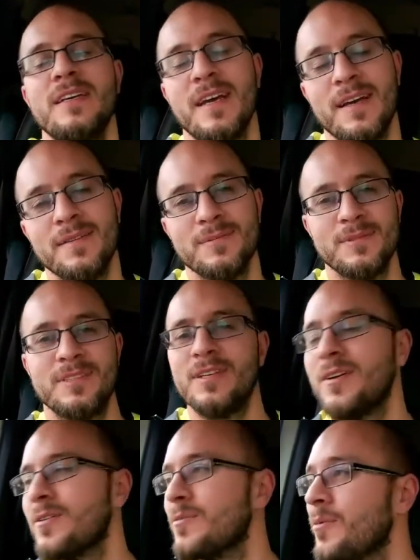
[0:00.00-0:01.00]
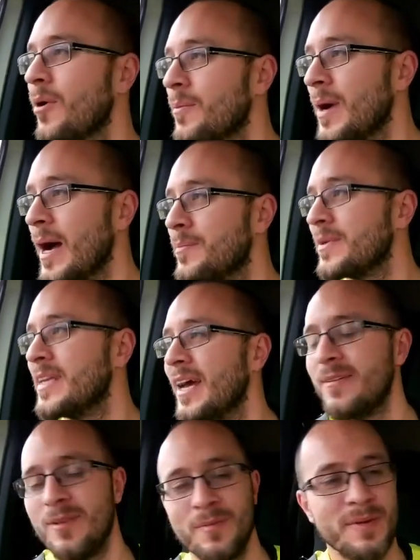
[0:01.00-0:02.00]
Yeah, so I'm happy
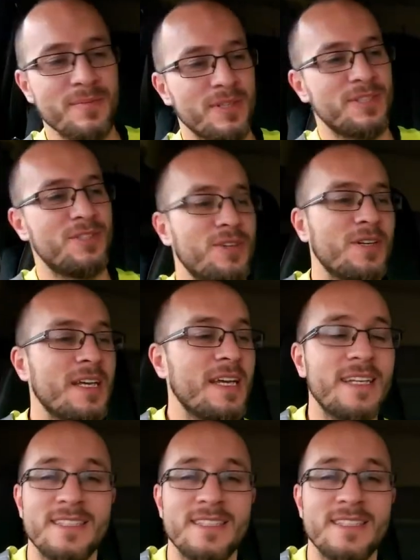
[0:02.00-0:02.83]
now, I'm in my truck.